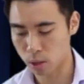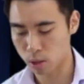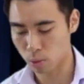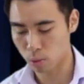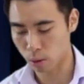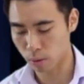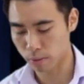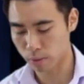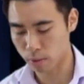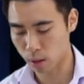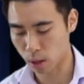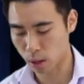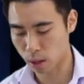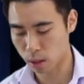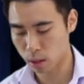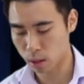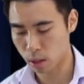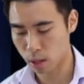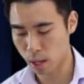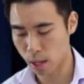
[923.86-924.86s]
which is what we've
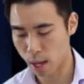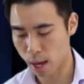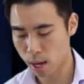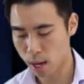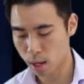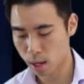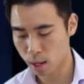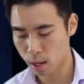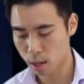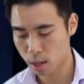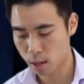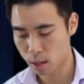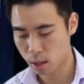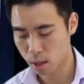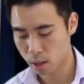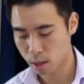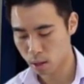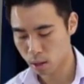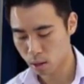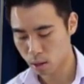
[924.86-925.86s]
done there.
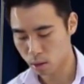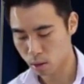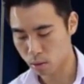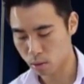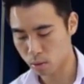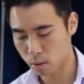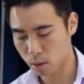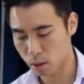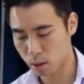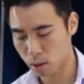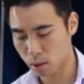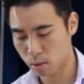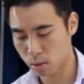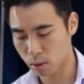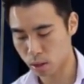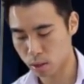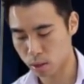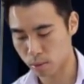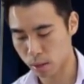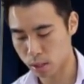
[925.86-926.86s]
Oh,
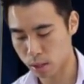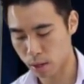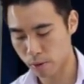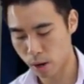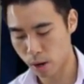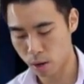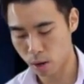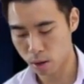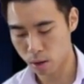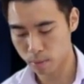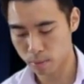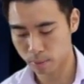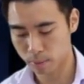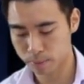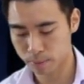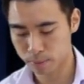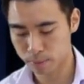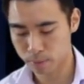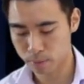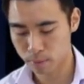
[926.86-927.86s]
there's my 0 gone.
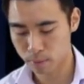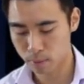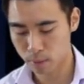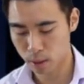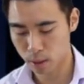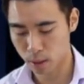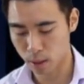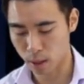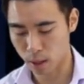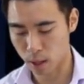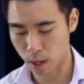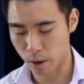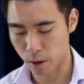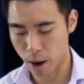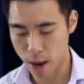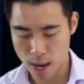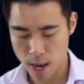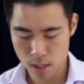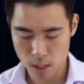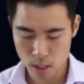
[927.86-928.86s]

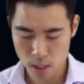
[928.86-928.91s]
There he